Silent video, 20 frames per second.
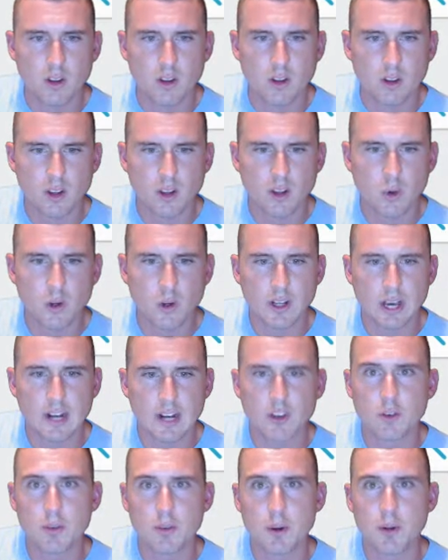You know what? I
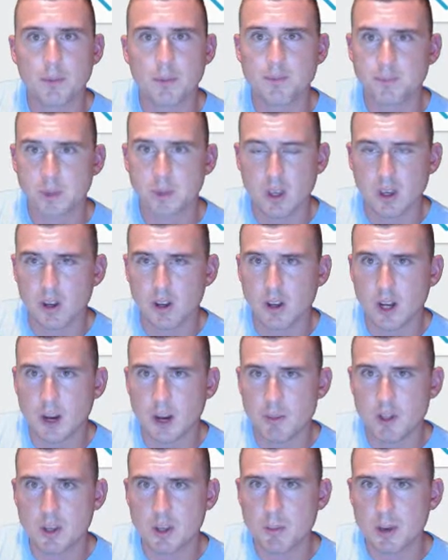don't remember. I'm
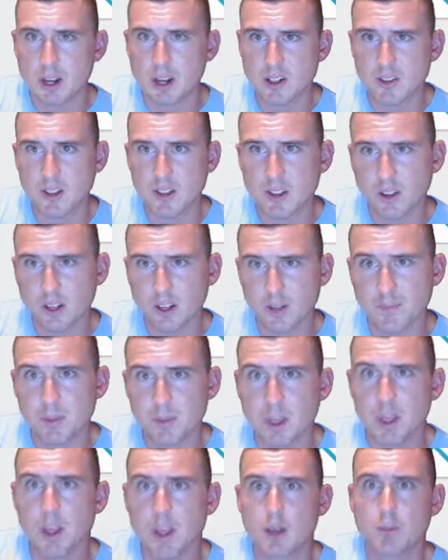going to come back to that later.
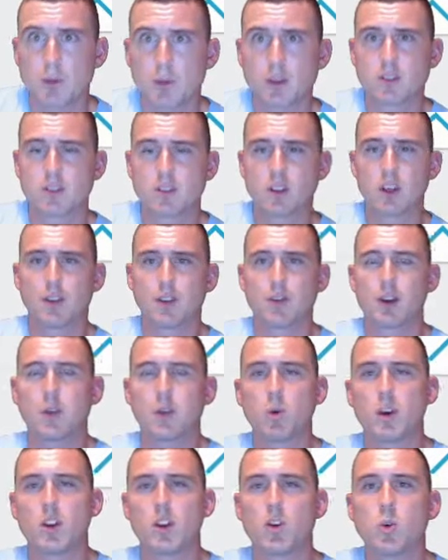But for
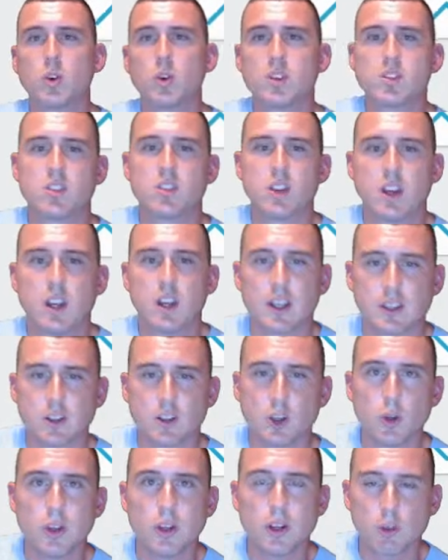anyone who is
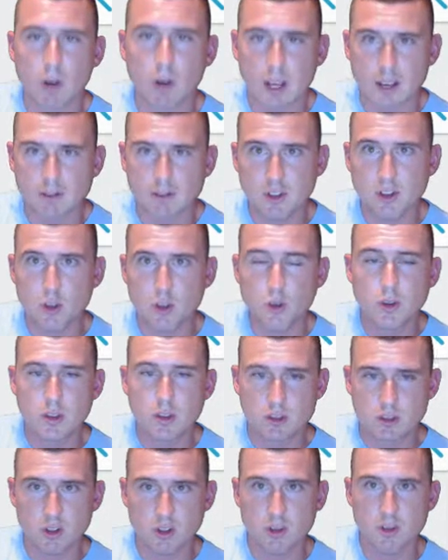newly arrived to the stream,